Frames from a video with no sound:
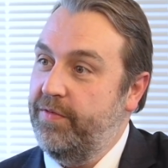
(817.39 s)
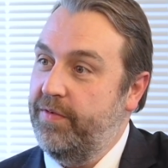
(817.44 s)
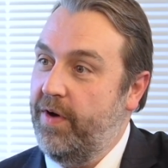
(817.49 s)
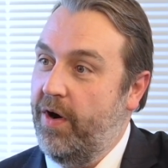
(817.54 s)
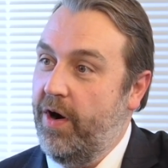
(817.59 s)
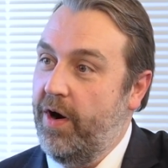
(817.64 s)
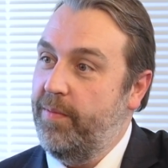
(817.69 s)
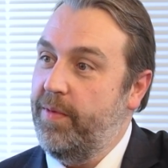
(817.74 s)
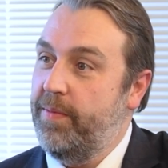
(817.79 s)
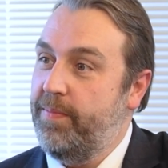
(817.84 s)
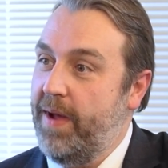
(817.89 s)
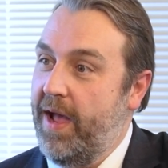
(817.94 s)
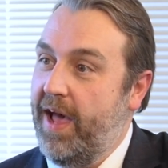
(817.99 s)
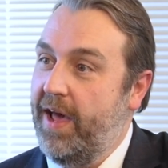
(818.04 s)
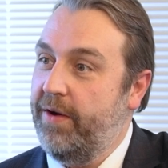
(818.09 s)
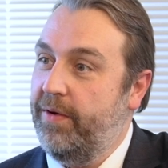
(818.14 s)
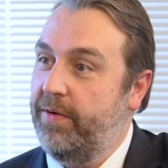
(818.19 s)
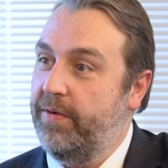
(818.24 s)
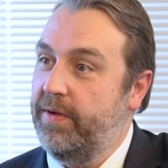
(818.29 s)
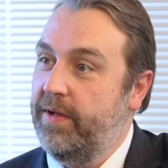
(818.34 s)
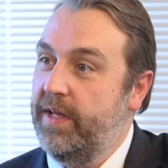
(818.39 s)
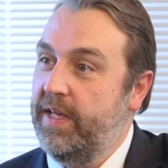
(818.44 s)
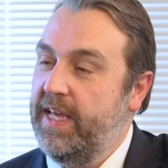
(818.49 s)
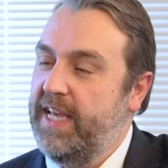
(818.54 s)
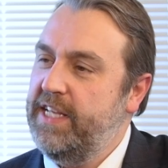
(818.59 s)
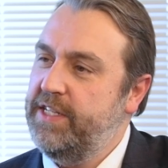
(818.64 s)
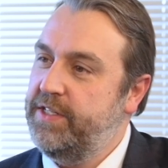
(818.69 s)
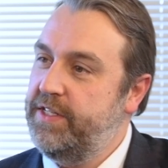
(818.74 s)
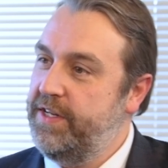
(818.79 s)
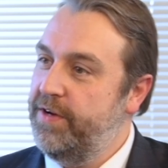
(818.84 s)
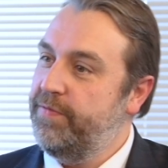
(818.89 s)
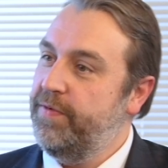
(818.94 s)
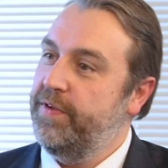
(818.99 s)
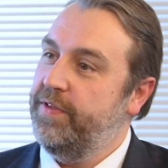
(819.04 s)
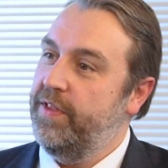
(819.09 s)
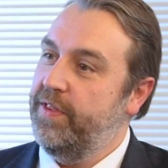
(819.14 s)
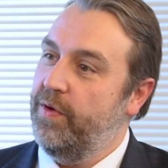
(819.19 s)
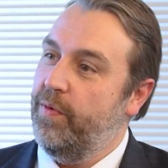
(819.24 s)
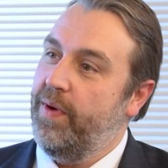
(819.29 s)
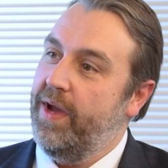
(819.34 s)
armor panel is different
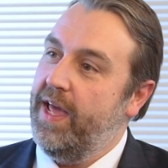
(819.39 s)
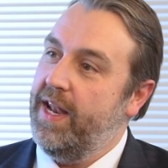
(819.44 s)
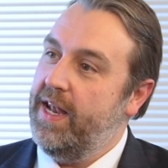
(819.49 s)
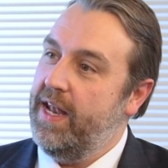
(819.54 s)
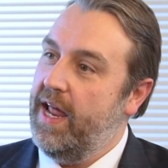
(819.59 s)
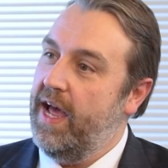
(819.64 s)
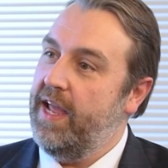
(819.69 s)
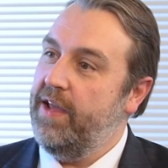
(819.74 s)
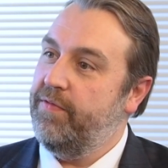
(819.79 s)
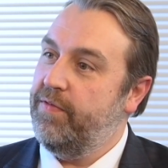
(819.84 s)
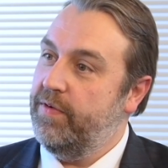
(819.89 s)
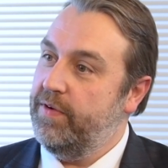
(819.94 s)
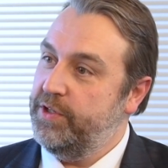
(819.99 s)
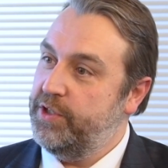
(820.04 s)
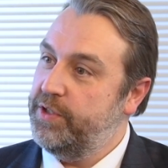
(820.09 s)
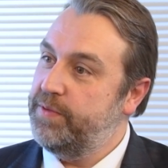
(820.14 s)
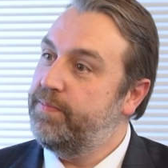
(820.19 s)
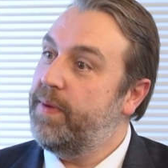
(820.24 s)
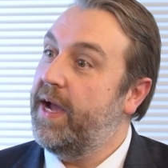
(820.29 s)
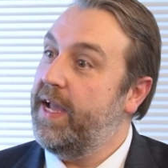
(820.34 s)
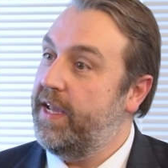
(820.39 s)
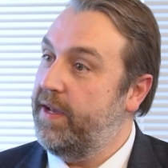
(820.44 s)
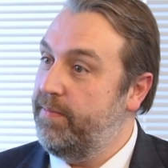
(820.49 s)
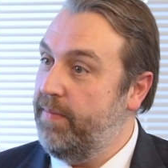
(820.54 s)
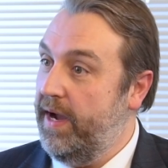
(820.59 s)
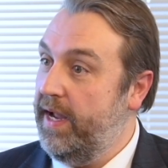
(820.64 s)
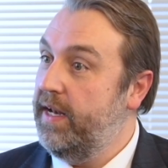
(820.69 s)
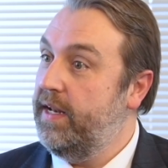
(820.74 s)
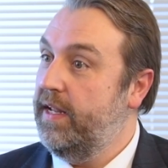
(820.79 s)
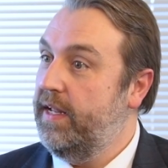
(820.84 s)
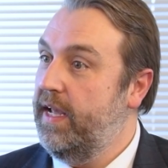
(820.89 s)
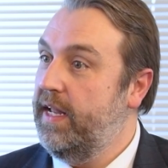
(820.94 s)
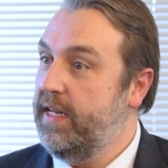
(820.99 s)
than the way a knife or a spike might mm-hmm.